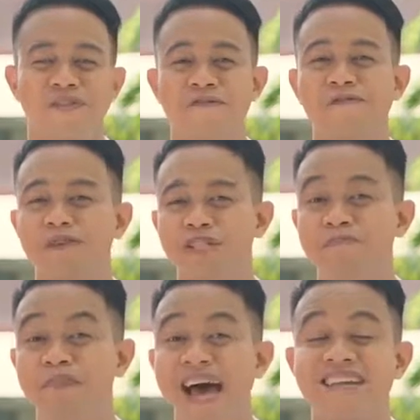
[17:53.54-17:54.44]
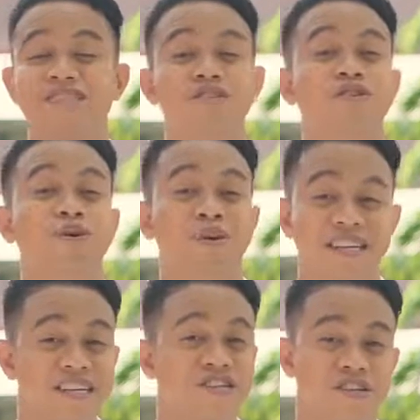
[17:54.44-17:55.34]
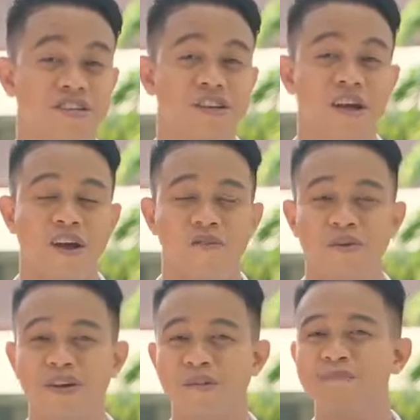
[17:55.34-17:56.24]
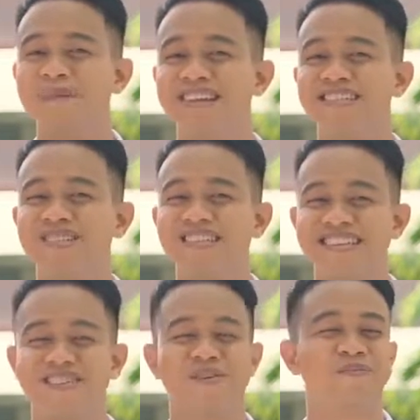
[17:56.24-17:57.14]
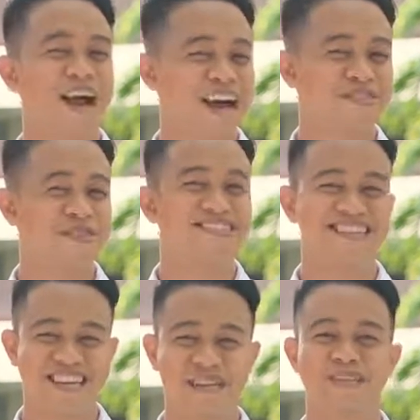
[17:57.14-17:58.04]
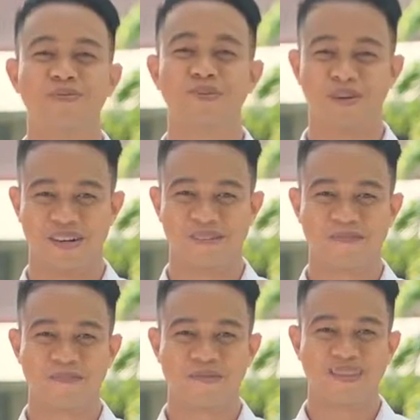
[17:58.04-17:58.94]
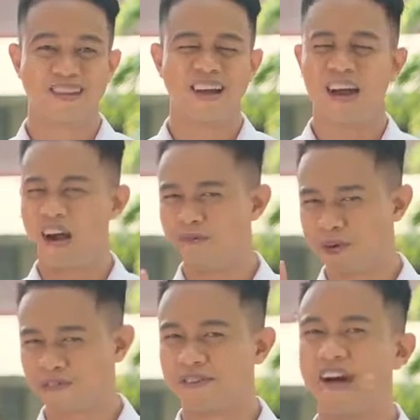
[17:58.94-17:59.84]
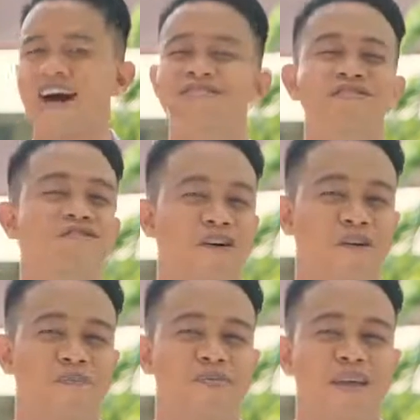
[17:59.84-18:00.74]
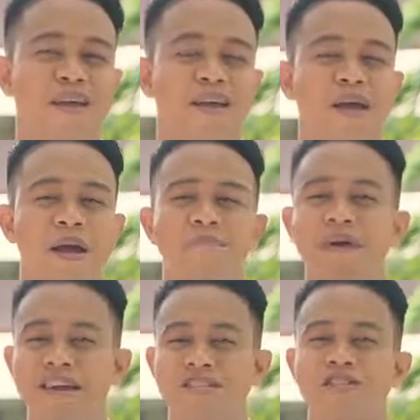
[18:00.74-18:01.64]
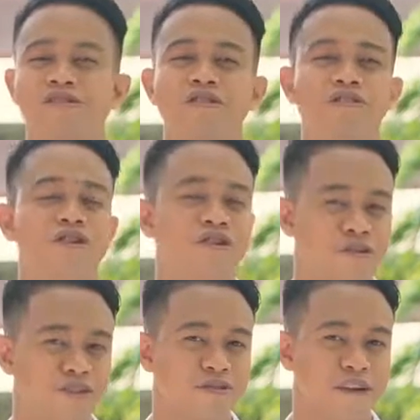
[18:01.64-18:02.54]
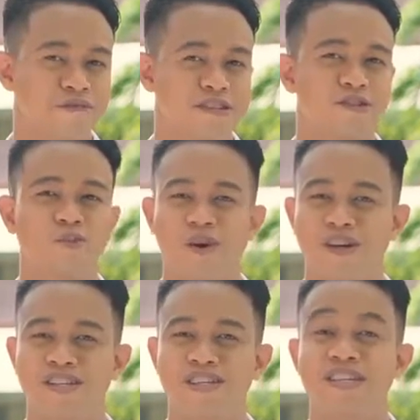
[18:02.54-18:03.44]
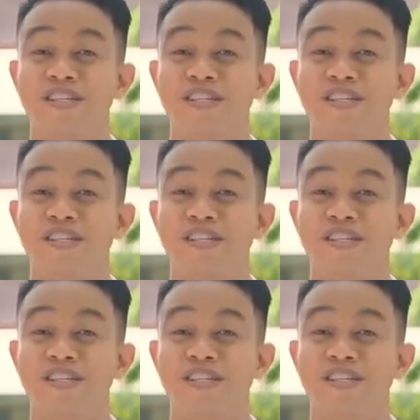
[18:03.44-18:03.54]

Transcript: refers back to cohesion without mentioning the rather tedious word. A word of caution though, make sure to use reference words